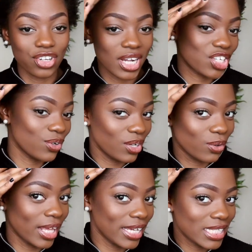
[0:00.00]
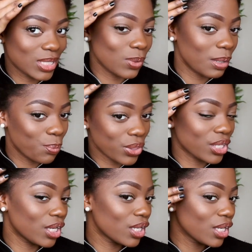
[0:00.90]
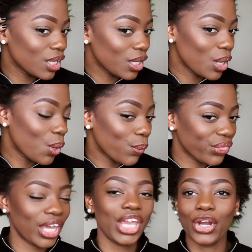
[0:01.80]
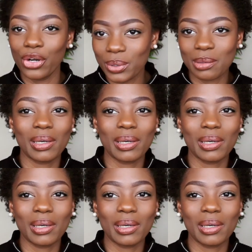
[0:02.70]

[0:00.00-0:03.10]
I tried to do a little like sweep with the hair, with the